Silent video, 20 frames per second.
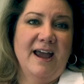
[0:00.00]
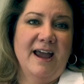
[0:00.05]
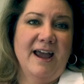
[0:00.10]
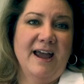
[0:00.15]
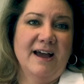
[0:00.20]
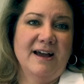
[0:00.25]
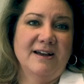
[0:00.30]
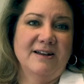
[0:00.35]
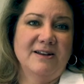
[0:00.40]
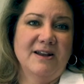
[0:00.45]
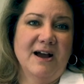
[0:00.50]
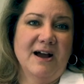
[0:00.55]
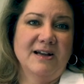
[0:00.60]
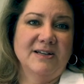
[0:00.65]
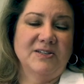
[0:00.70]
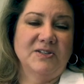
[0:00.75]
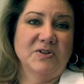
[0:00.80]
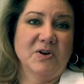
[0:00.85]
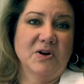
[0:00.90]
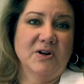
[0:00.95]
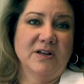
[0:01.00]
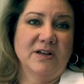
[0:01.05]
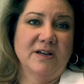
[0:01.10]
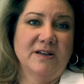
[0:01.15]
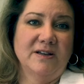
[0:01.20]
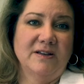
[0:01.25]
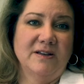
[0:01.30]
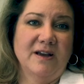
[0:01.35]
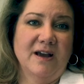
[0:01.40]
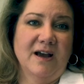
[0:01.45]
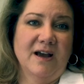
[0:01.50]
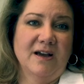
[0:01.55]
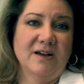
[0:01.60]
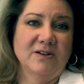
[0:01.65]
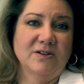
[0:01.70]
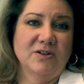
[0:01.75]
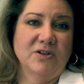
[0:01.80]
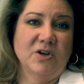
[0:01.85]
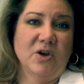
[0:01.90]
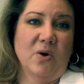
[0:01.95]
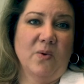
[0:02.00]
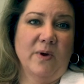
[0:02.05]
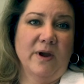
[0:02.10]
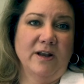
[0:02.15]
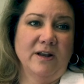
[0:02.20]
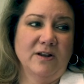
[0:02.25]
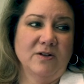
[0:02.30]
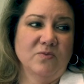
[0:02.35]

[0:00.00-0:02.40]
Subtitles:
and I started going